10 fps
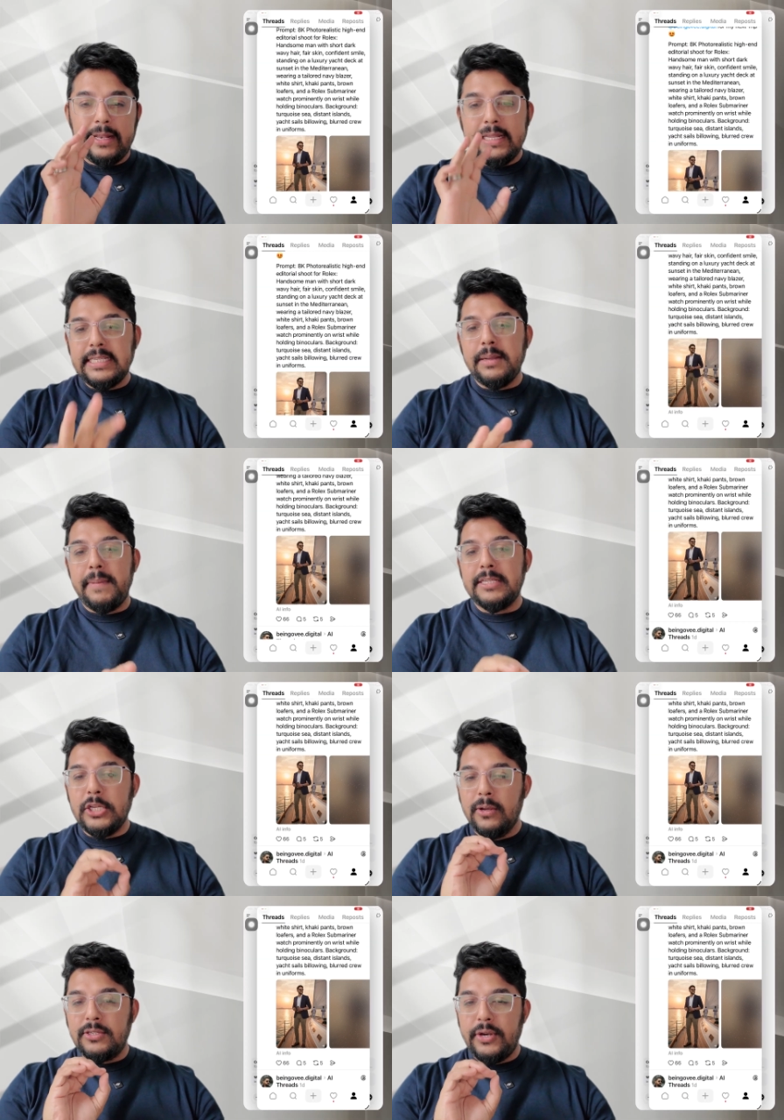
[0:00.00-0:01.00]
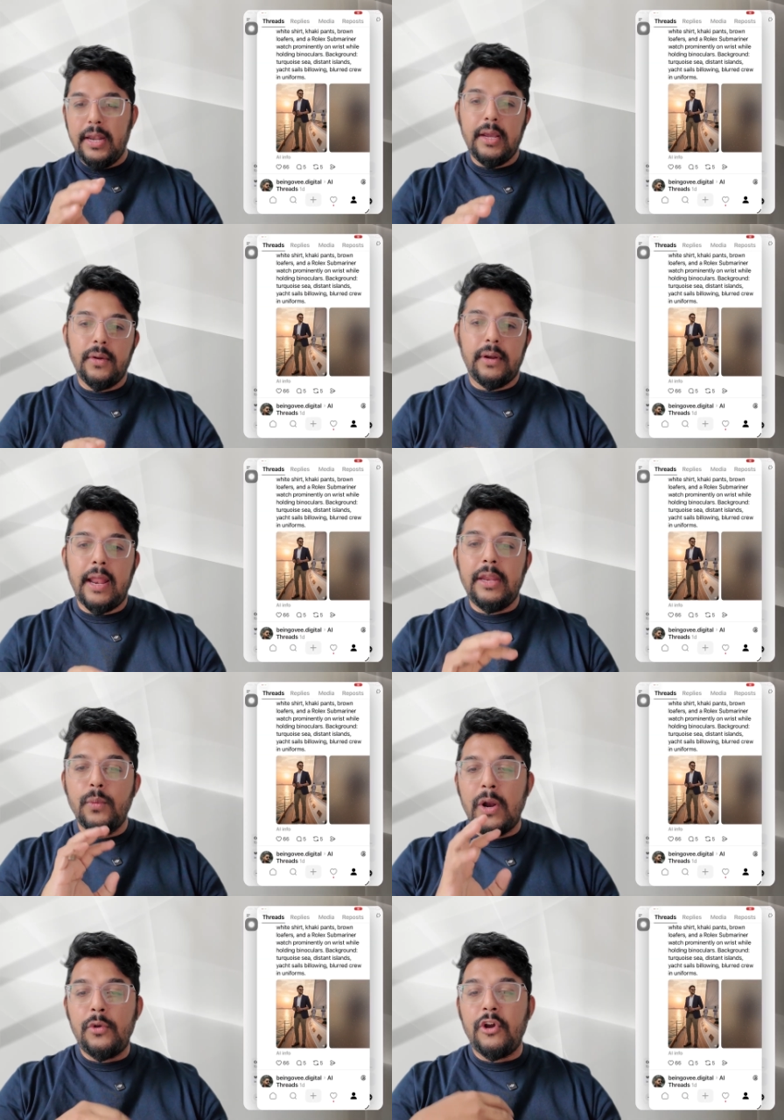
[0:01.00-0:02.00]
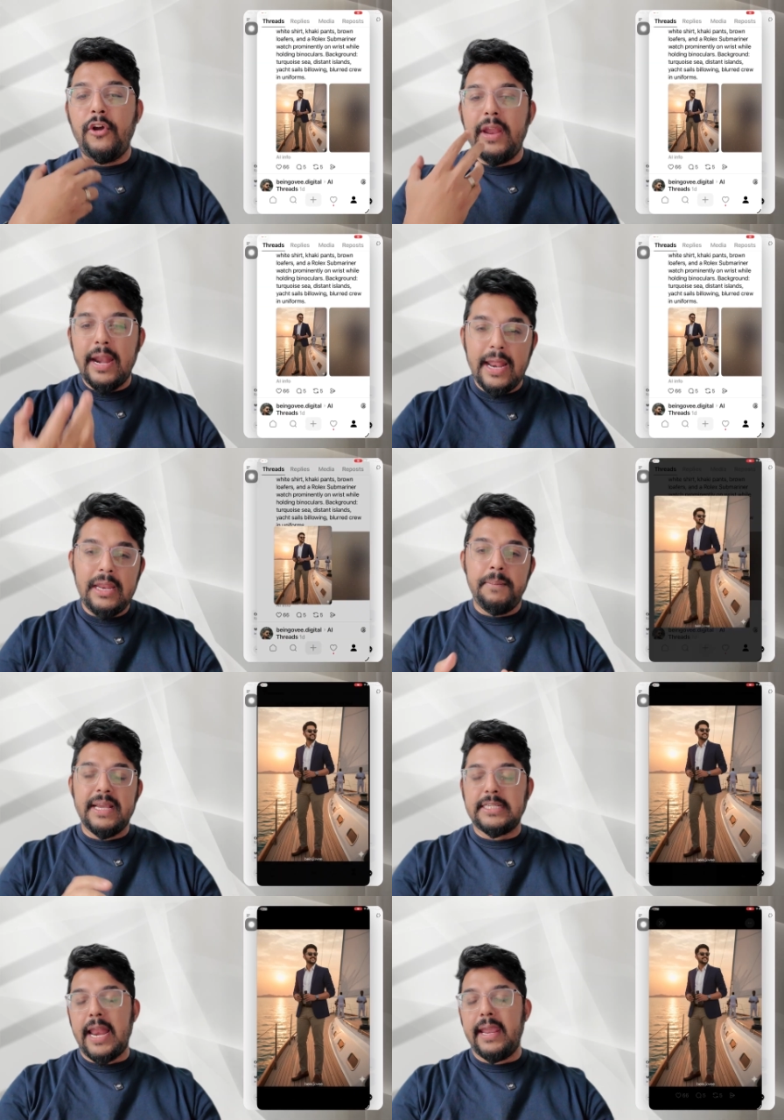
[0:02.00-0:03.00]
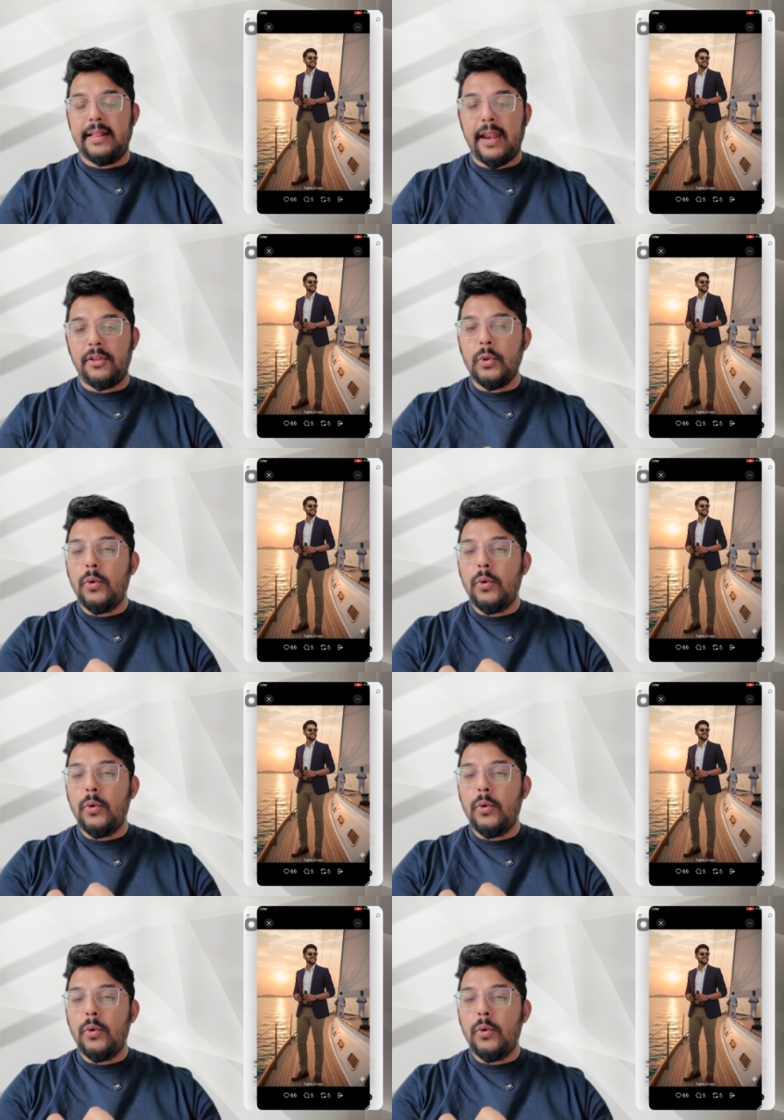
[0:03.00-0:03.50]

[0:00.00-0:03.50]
that this image looks really good and you want to create an image like that.